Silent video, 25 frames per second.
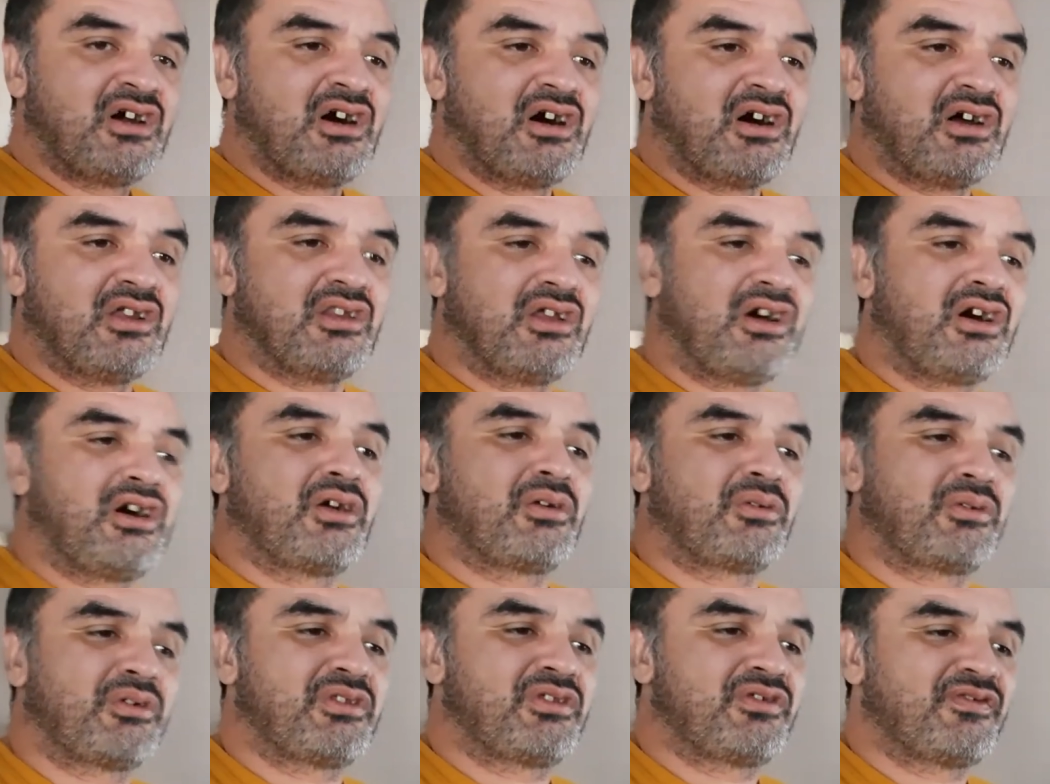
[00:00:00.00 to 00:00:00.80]

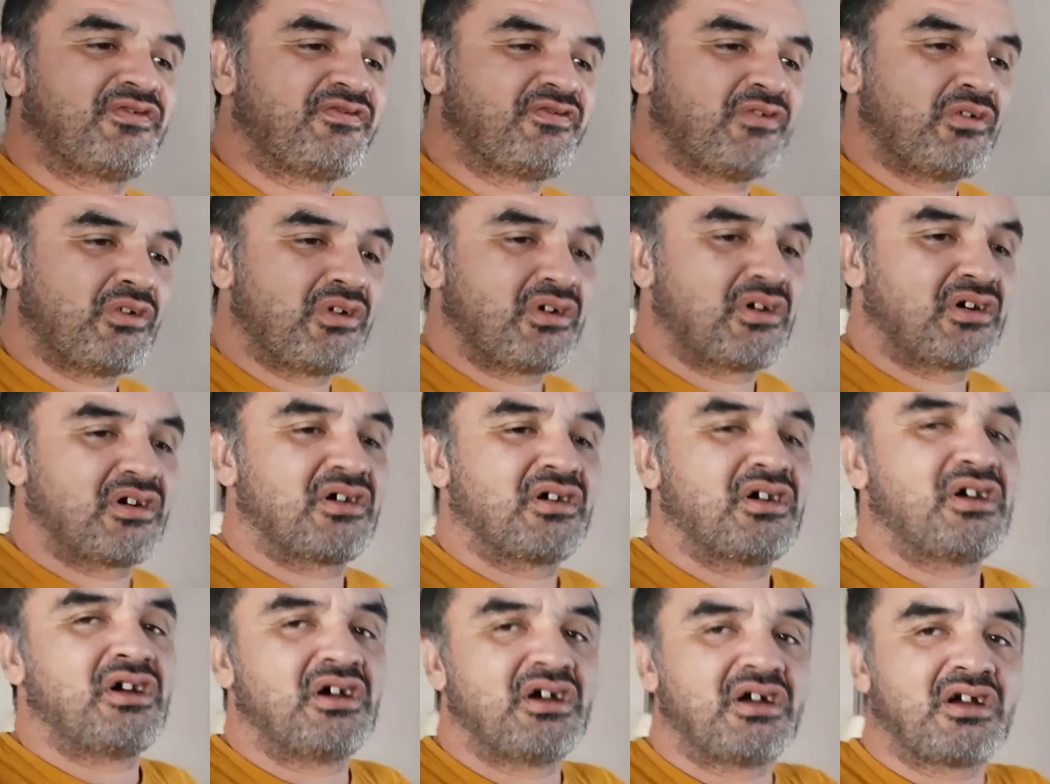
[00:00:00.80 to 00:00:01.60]
along with
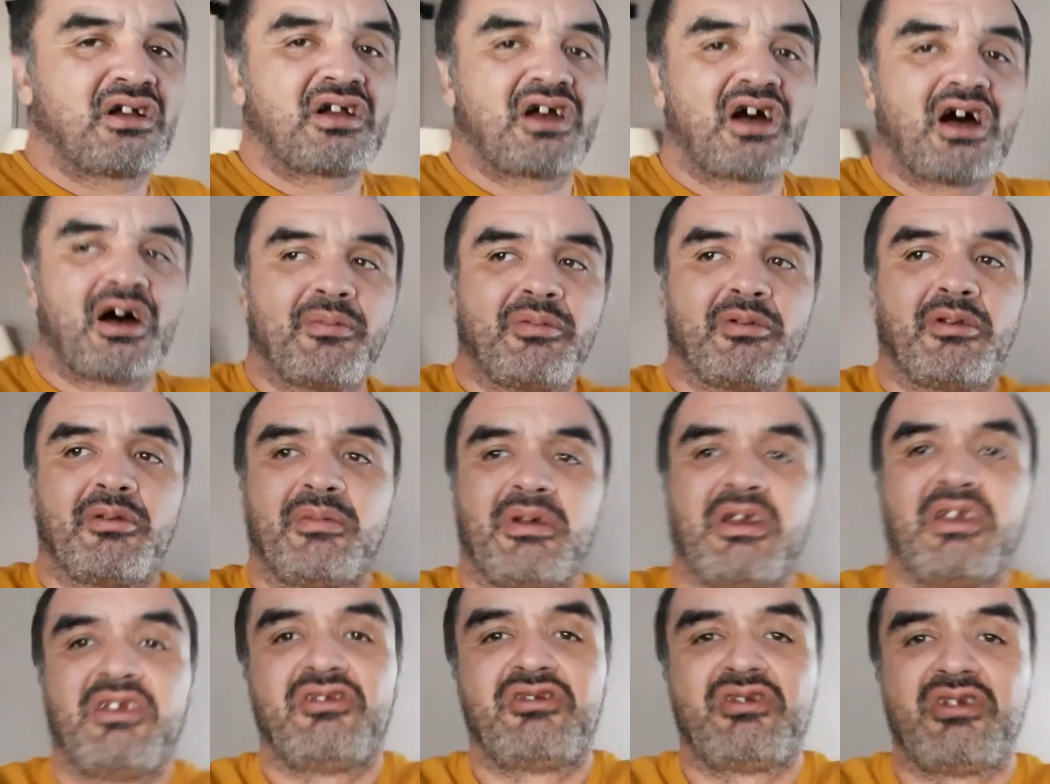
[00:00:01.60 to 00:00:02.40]
four
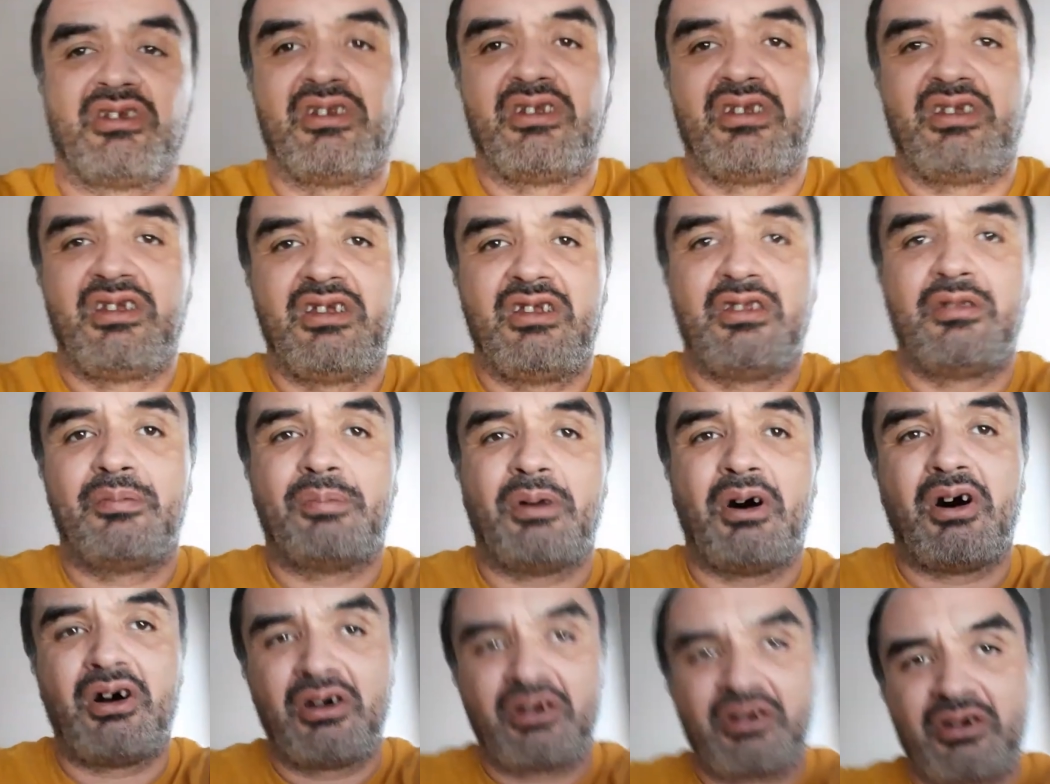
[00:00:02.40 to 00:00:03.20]
complimation He's
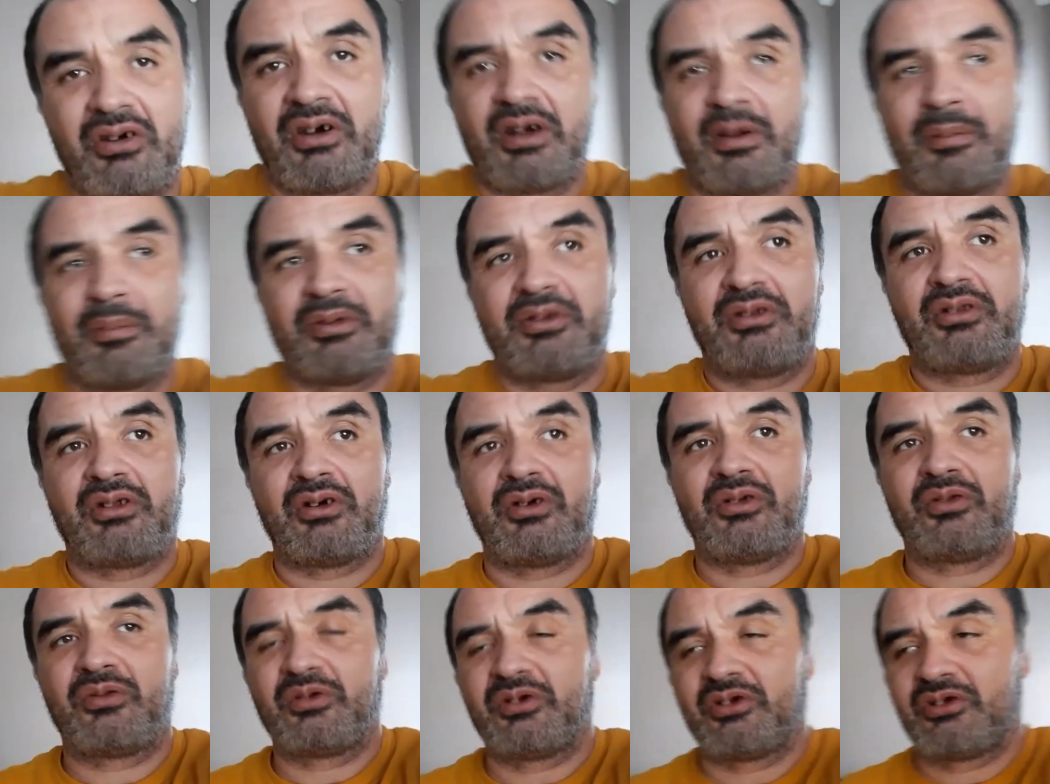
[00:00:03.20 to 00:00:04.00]
Bonker
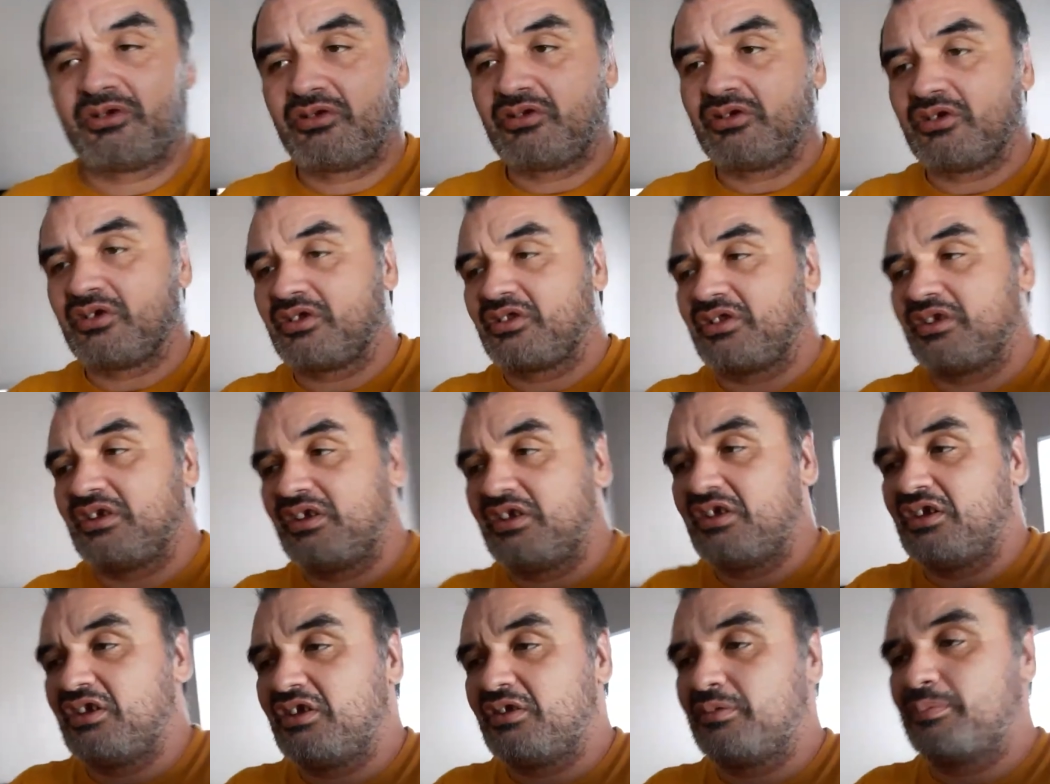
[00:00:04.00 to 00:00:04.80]
episodes, which took the
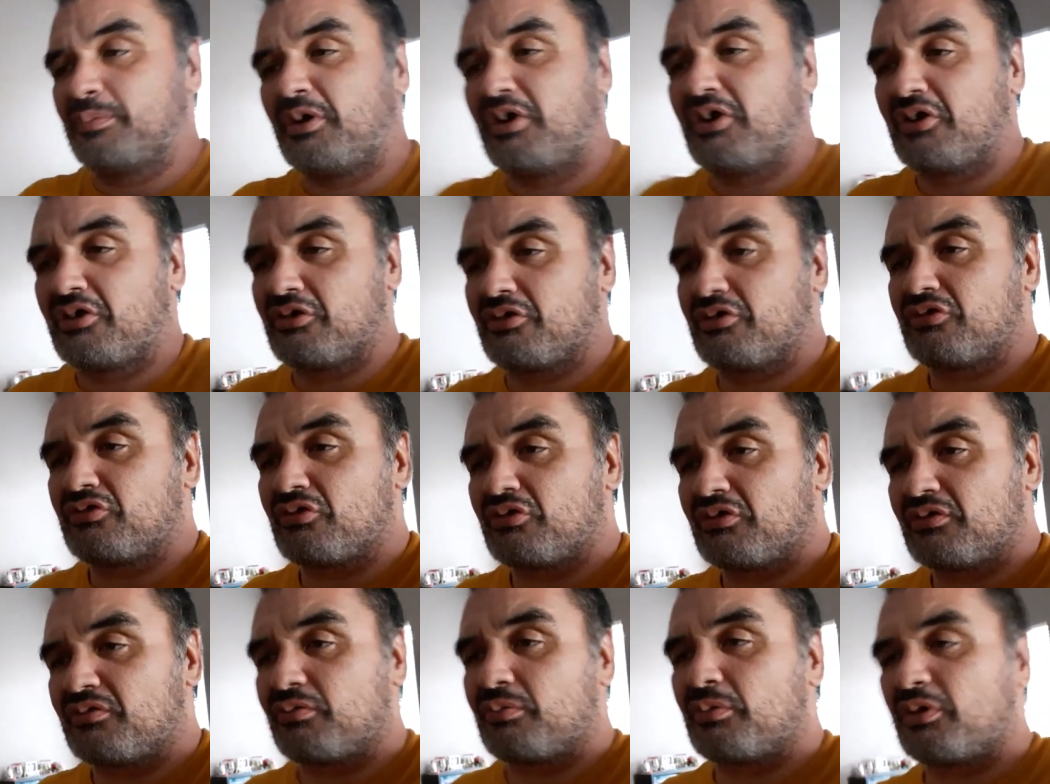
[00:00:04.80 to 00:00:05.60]
He's Bonker
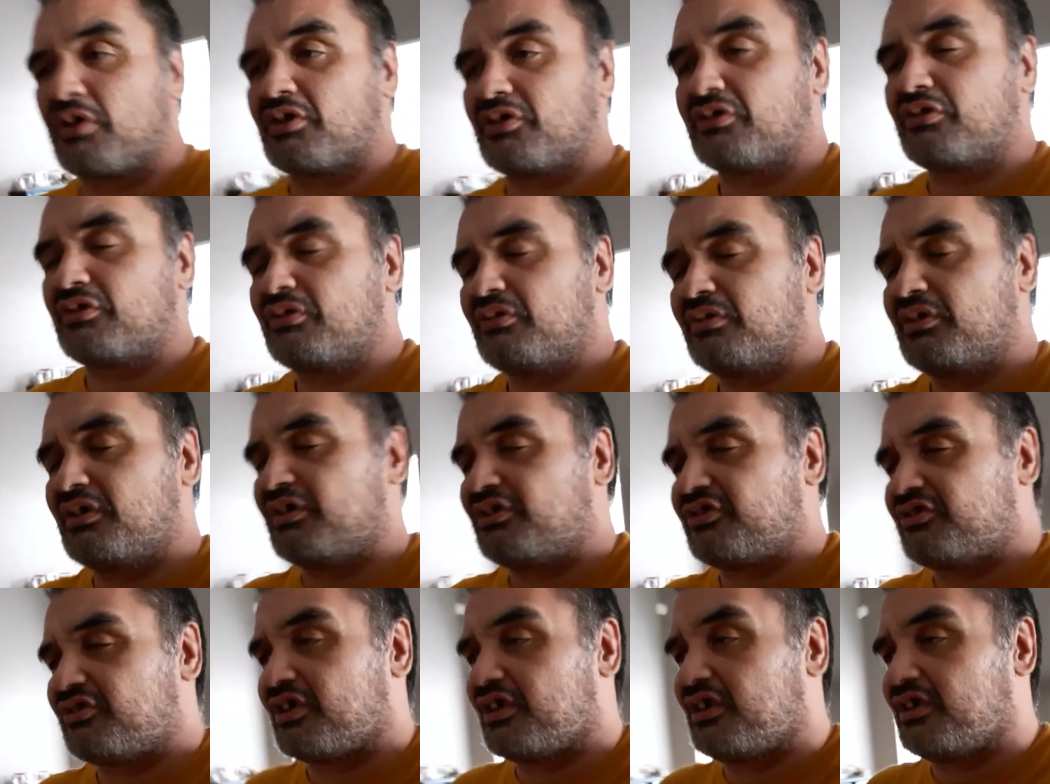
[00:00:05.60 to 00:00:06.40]
short from Raw
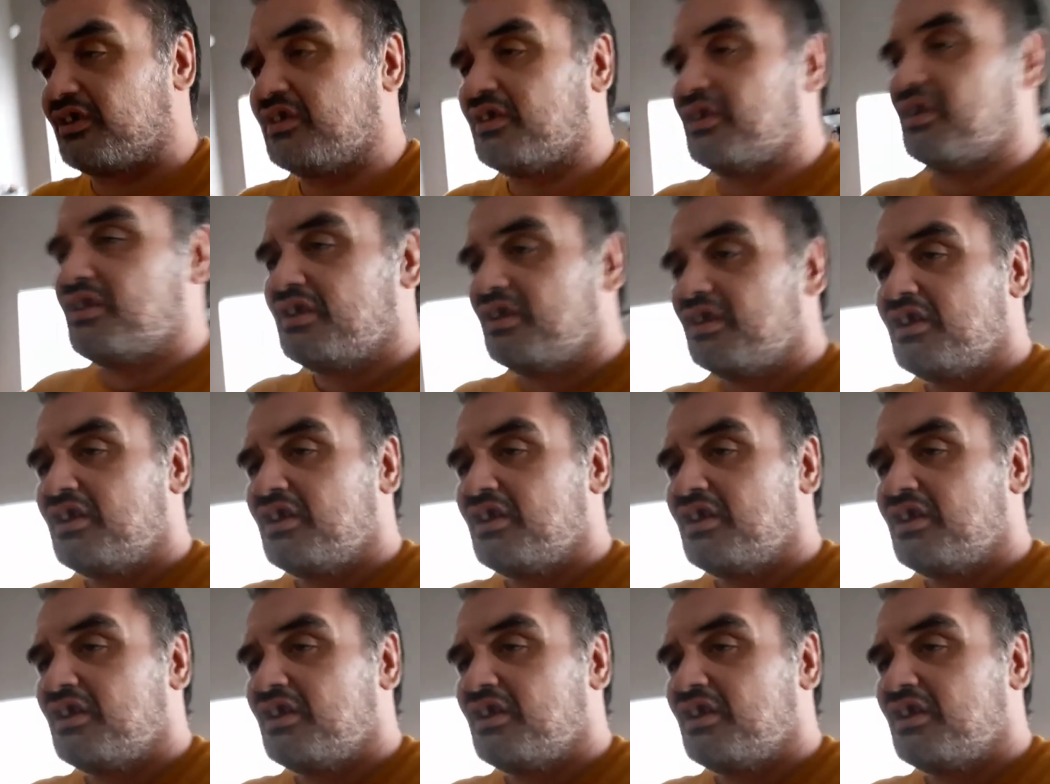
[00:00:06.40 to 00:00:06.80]
Toonage and,